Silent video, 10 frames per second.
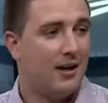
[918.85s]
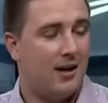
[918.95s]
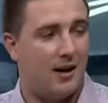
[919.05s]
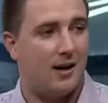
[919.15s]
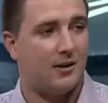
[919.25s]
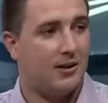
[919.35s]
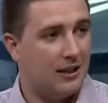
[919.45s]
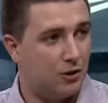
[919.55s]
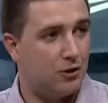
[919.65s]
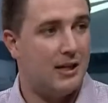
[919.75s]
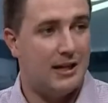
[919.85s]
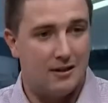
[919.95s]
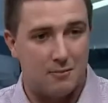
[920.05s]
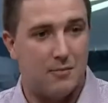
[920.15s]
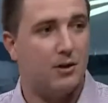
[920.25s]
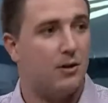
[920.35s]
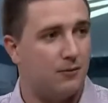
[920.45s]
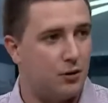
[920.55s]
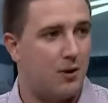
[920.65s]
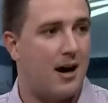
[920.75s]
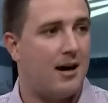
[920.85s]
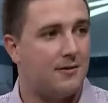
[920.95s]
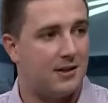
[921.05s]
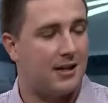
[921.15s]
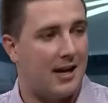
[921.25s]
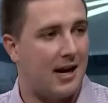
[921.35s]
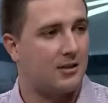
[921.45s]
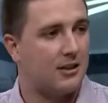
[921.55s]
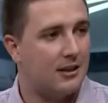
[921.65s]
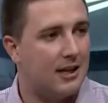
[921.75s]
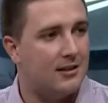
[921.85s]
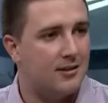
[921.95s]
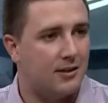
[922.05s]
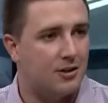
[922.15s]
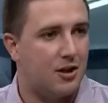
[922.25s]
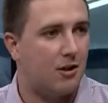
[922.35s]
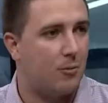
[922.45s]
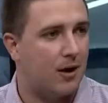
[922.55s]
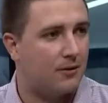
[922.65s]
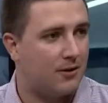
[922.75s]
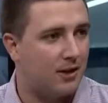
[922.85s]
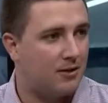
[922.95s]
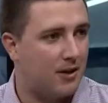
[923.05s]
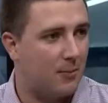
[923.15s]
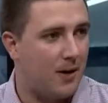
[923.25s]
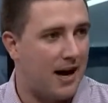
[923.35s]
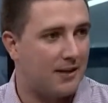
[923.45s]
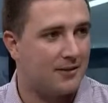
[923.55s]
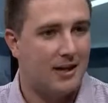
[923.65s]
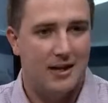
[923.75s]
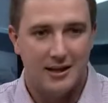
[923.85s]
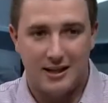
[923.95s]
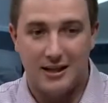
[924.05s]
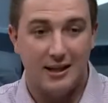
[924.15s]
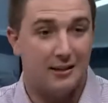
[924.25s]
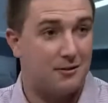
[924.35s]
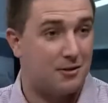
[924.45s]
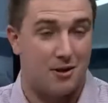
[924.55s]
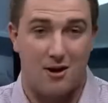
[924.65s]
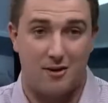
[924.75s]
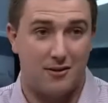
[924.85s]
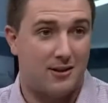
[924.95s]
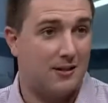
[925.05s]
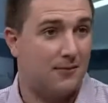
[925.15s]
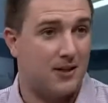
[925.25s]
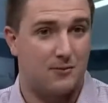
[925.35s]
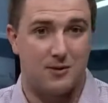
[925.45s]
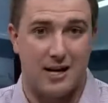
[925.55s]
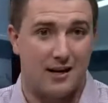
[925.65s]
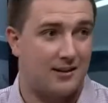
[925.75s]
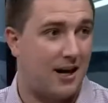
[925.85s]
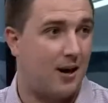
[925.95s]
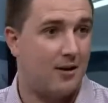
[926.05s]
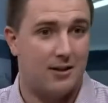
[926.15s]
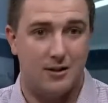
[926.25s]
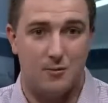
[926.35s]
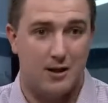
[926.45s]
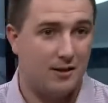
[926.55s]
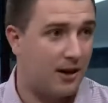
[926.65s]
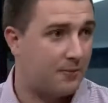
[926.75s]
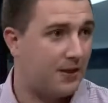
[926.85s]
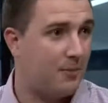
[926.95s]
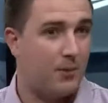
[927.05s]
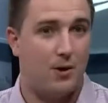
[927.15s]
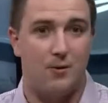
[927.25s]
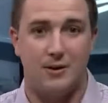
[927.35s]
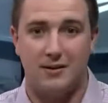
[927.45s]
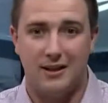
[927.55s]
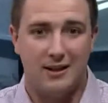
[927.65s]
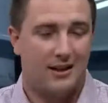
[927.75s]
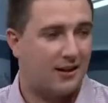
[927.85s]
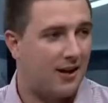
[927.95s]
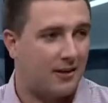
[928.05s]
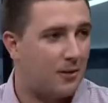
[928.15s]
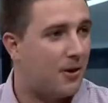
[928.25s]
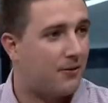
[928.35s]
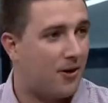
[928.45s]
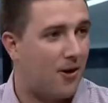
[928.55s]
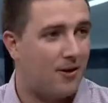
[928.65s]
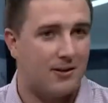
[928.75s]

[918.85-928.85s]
Uh, in the middle of drives, and it actually led to the Jaron Brown touchdown pass. He saw the defense was kind of tired, and he went up tempo and got them off guard.